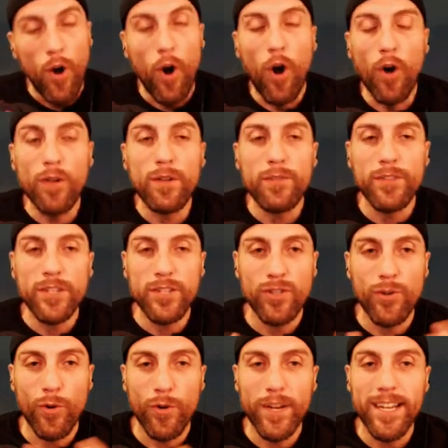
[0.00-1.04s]
All of this
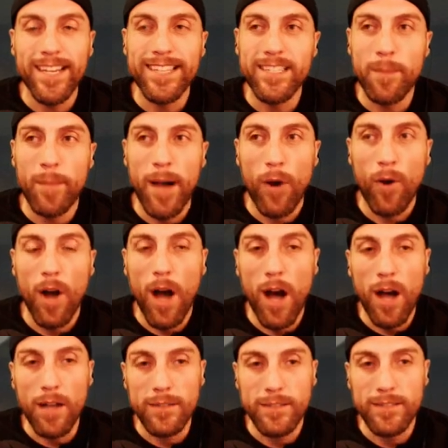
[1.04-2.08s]
story is about
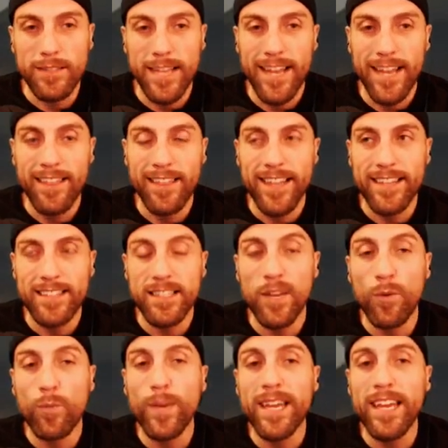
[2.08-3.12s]
us and things that
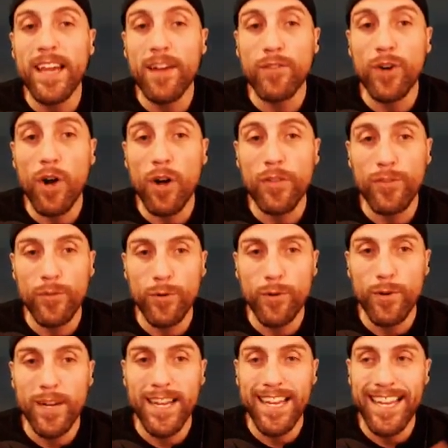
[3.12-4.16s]
we have gone
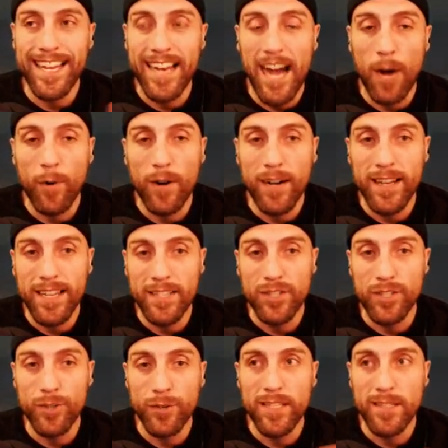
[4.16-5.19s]
through in our
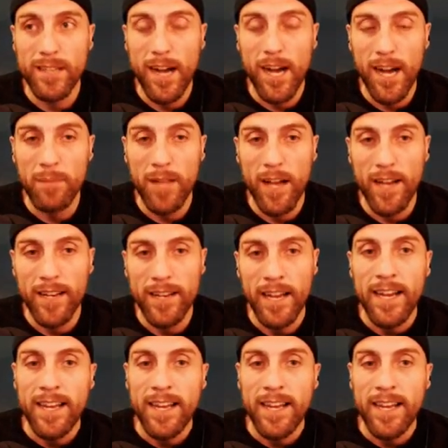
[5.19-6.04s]
history's timeline.